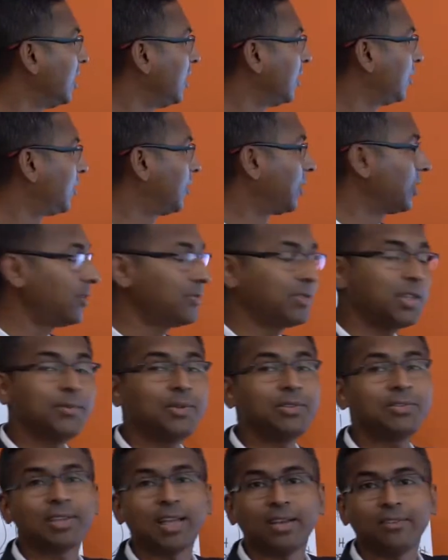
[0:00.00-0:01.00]
So one of them
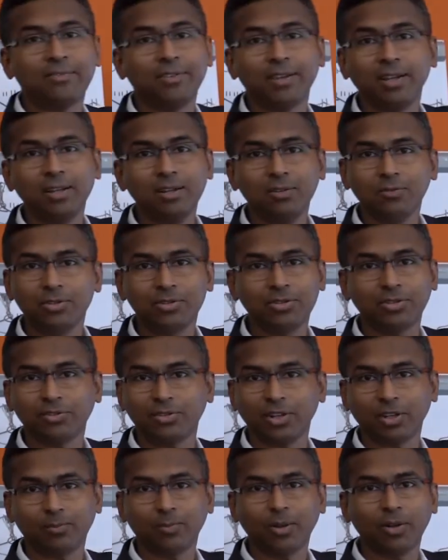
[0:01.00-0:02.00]
is caffeine, which
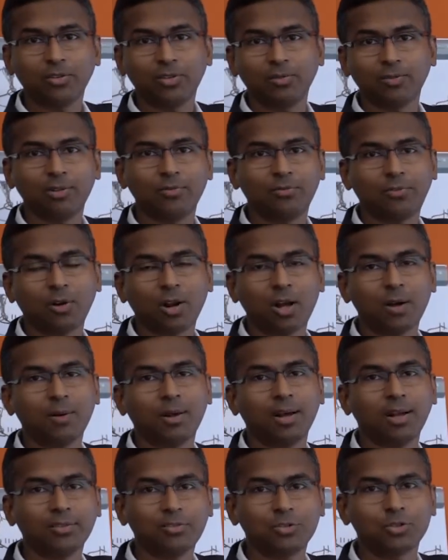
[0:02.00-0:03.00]
is responsible for
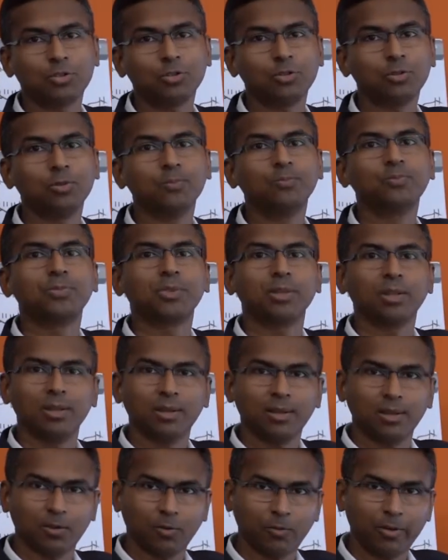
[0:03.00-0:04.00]
us to
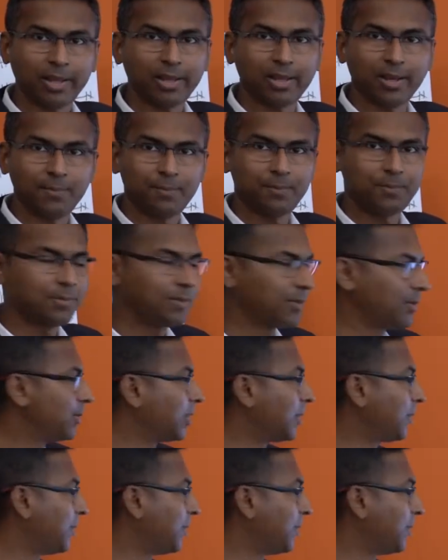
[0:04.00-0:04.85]
wake up from the